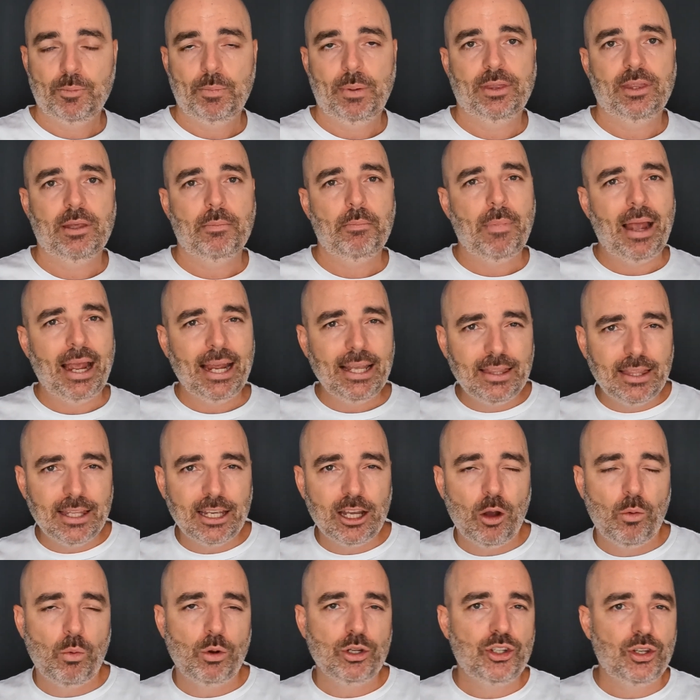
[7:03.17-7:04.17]
But the main
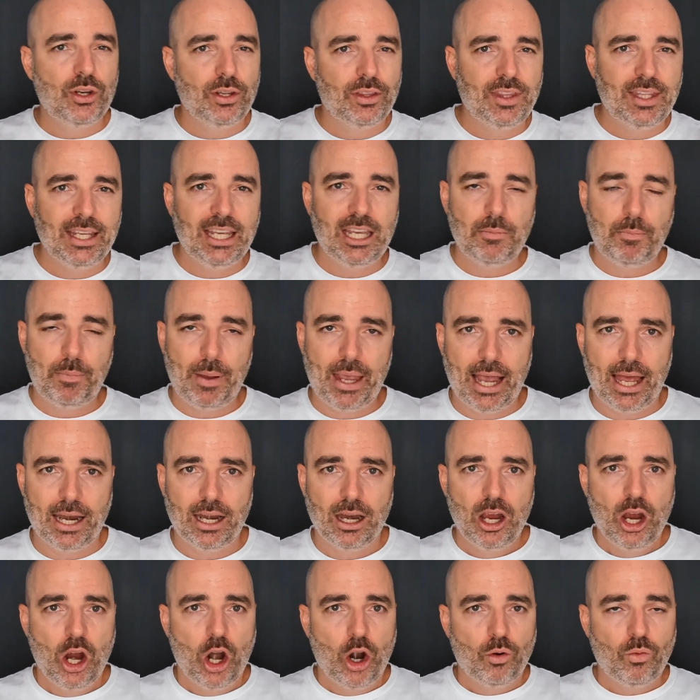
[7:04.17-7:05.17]
thing I want you to think about
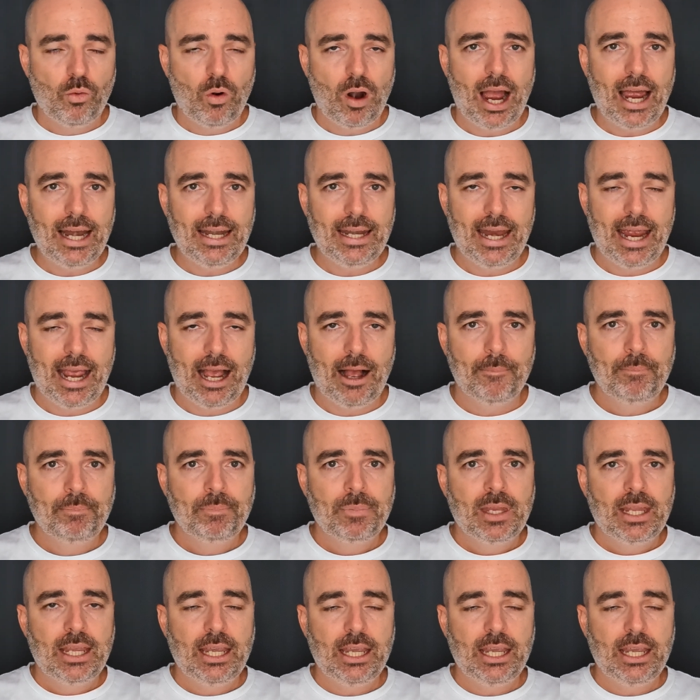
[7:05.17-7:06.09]
right now